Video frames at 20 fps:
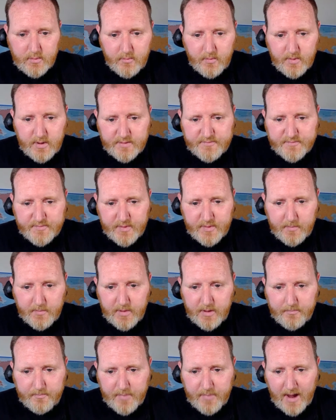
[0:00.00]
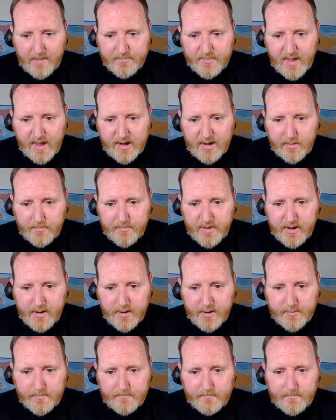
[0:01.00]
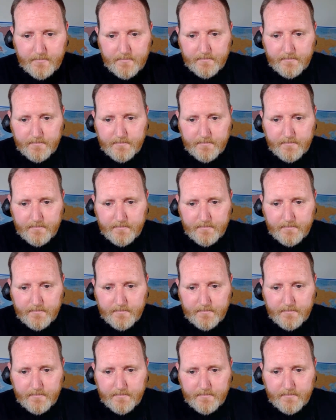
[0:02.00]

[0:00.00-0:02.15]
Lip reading: which let me pop that up here.